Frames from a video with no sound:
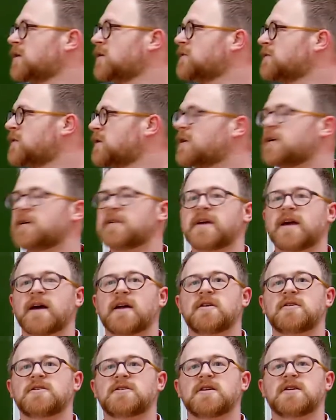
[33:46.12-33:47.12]
over all the
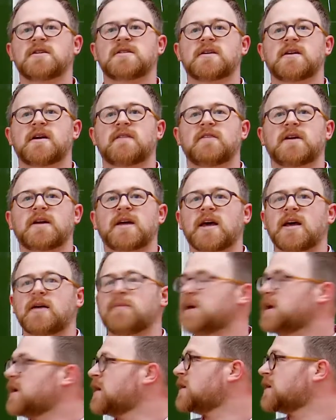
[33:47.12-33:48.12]
energies at every k
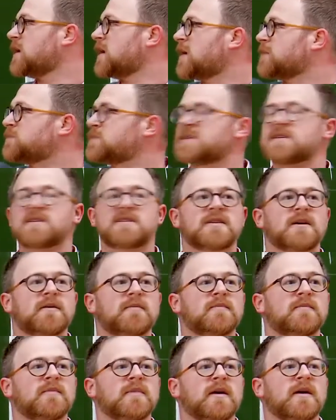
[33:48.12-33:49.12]
band up to
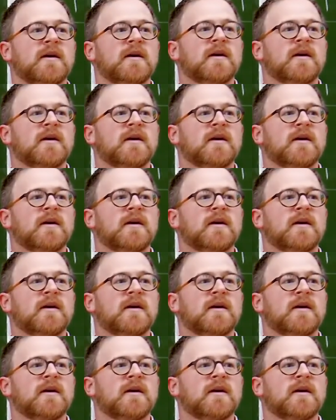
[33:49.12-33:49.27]
some